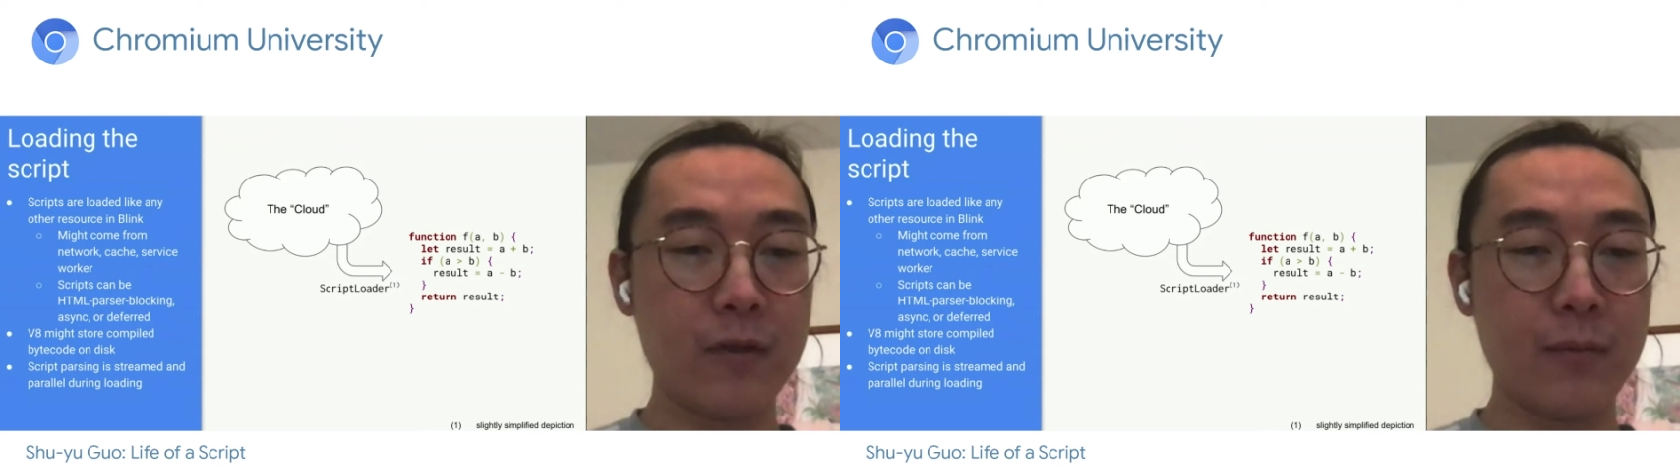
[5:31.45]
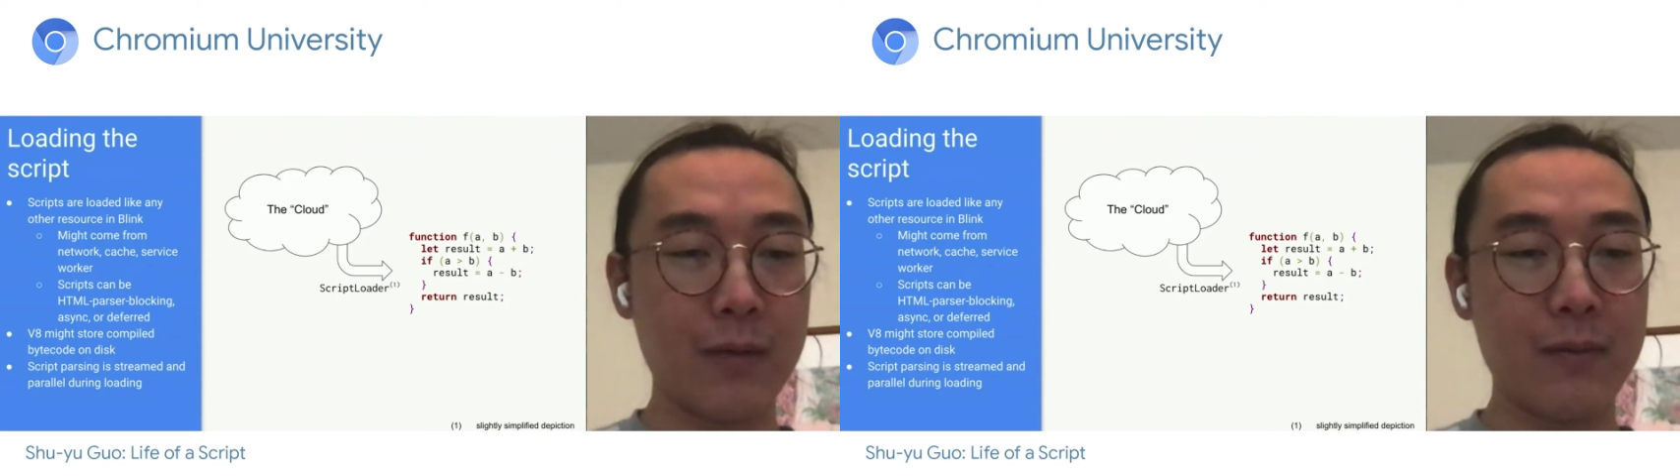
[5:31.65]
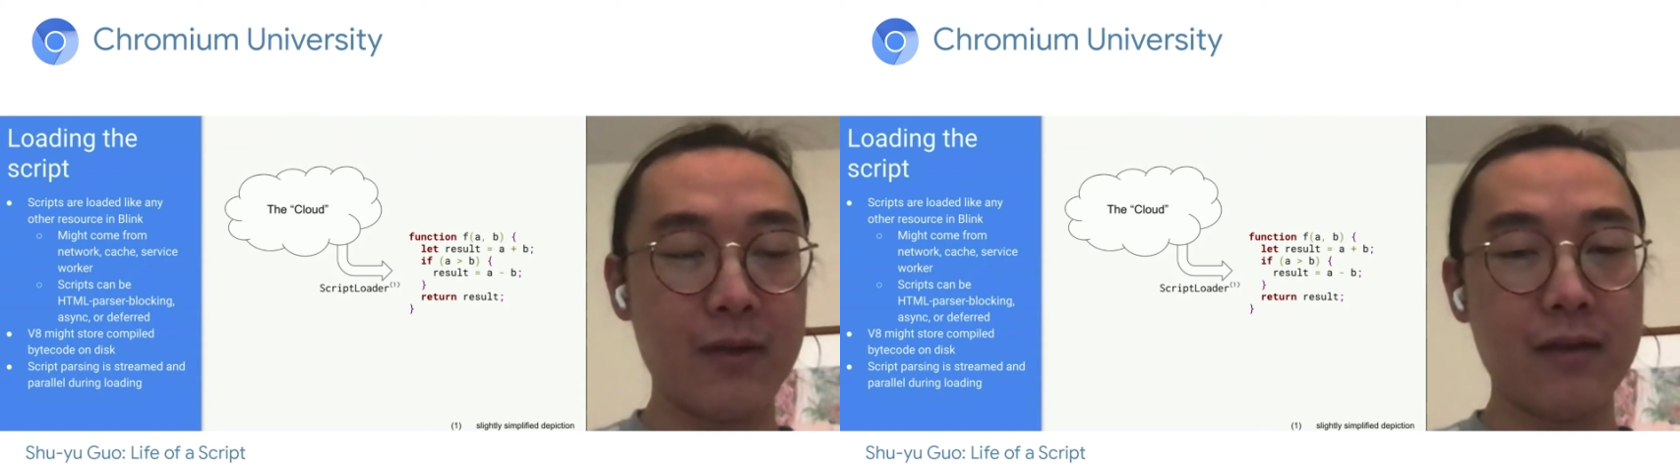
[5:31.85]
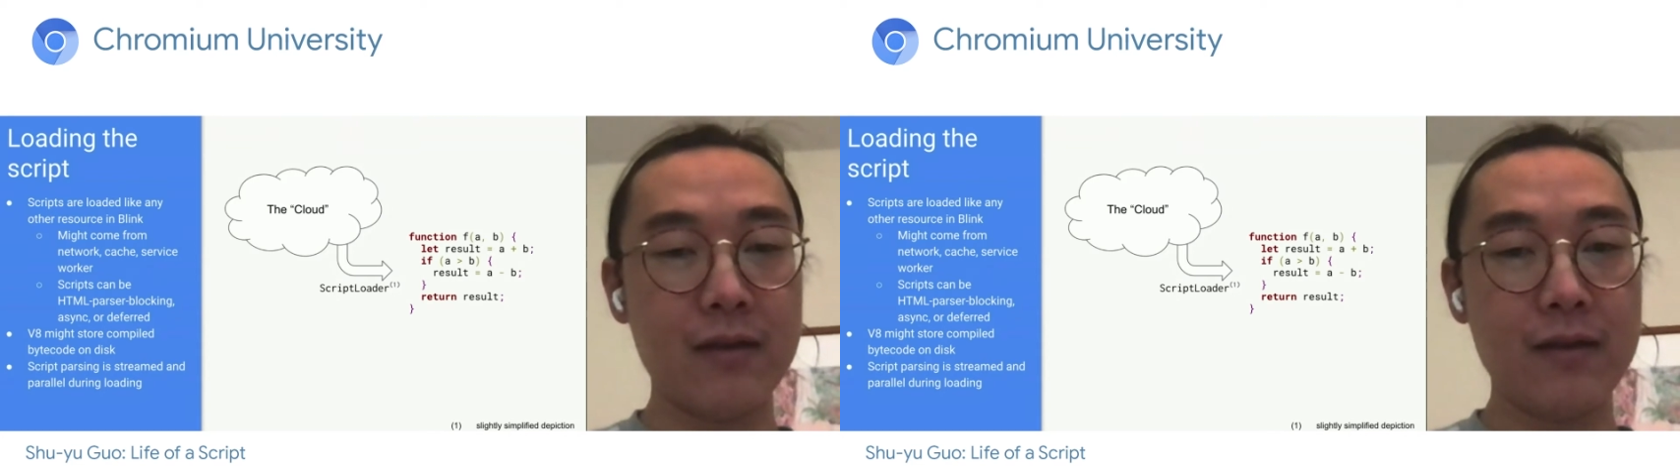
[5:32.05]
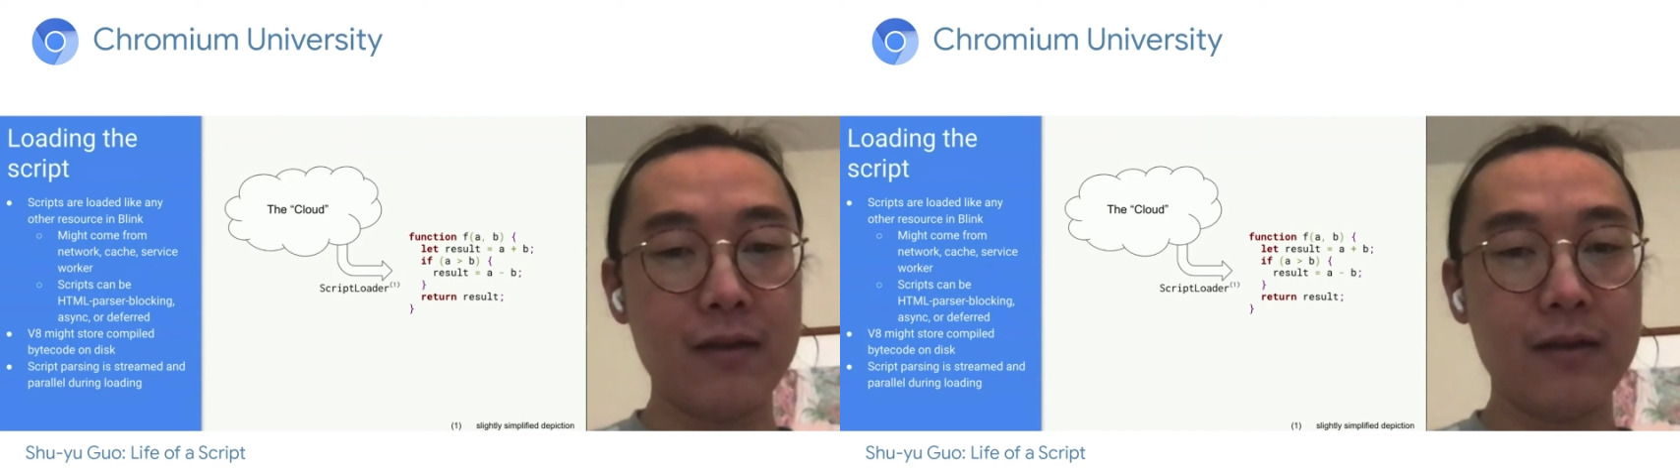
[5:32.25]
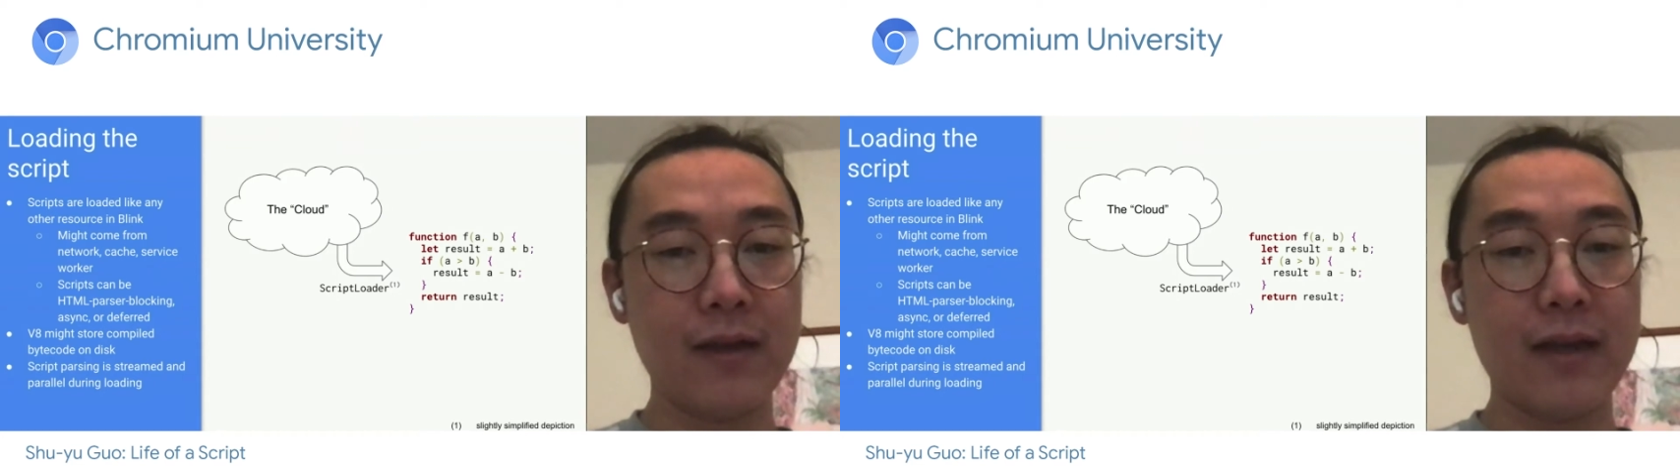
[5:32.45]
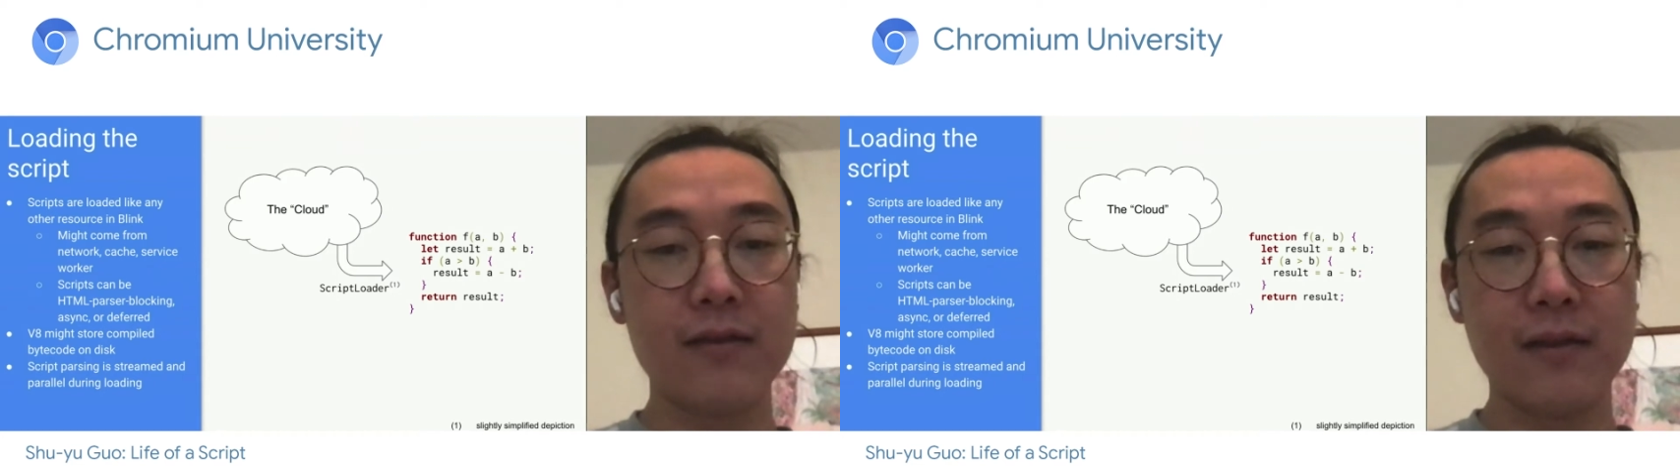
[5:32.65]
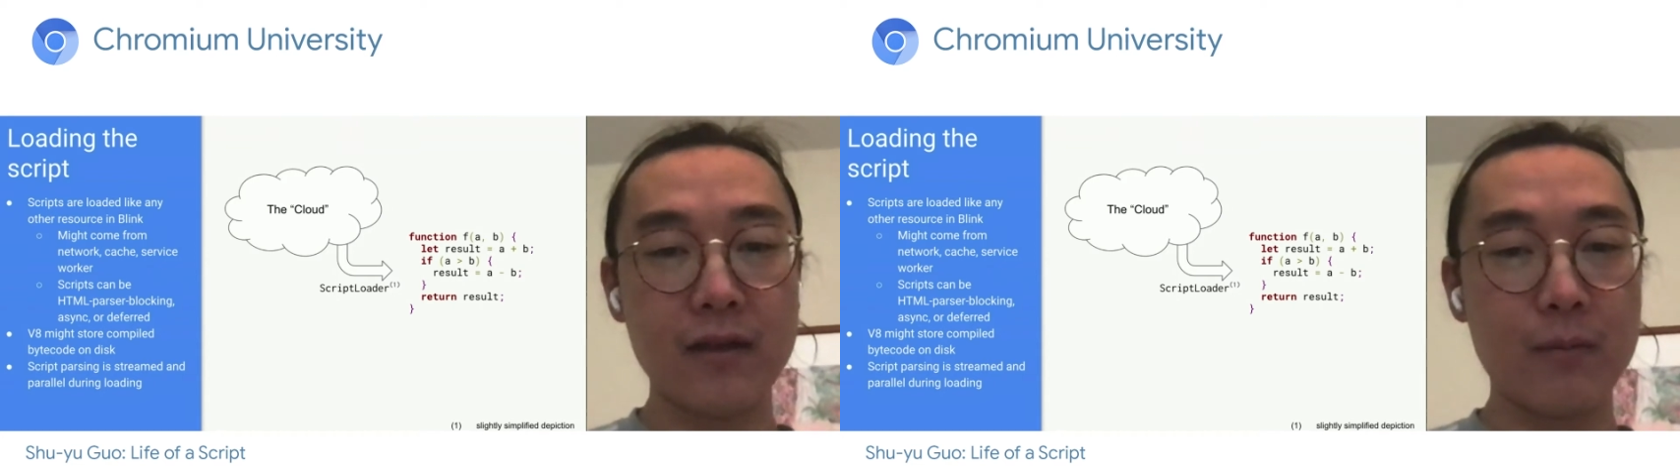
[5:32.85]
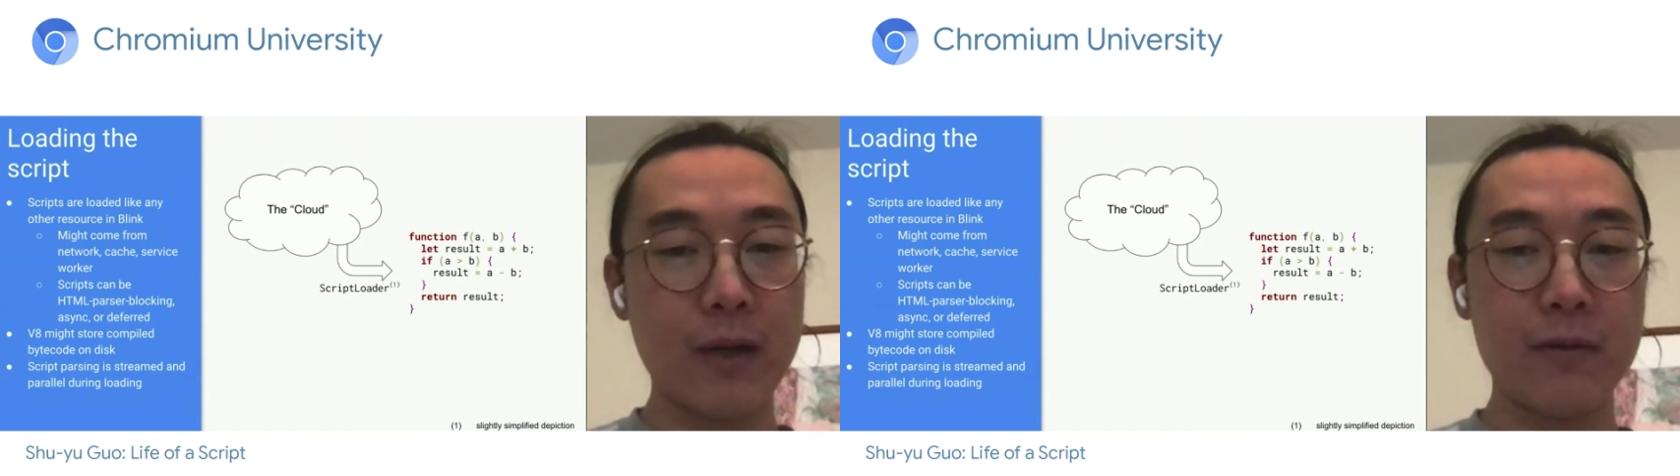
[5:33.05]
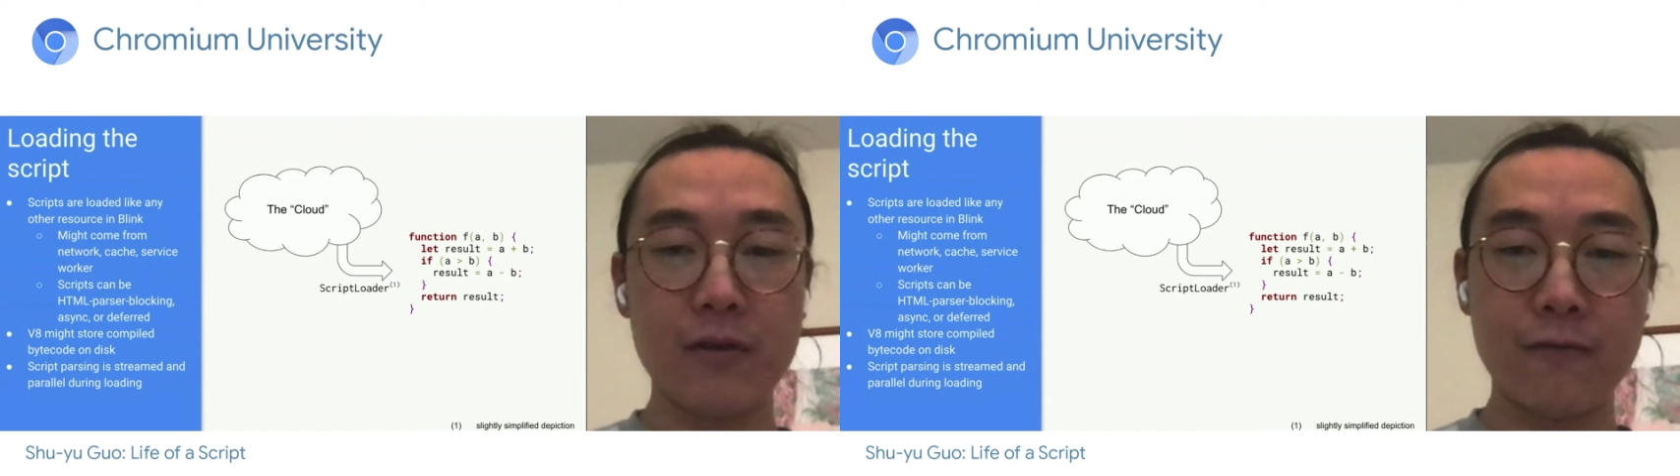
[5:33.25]
It might be async, it might
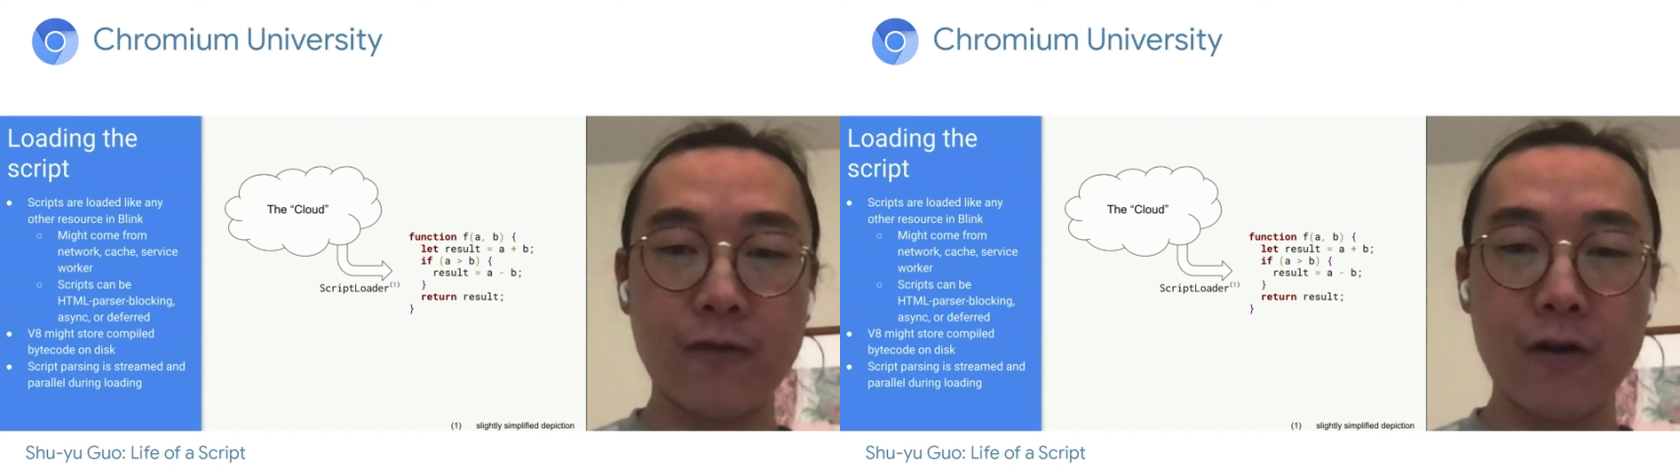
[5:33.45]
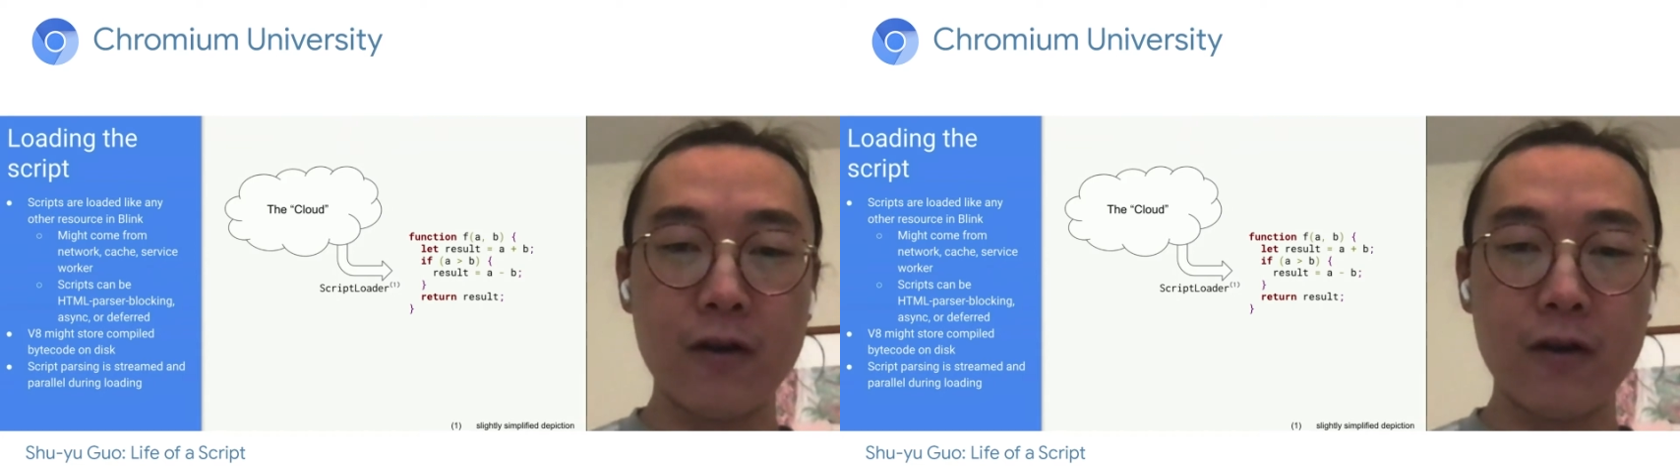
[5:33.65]
be deferred,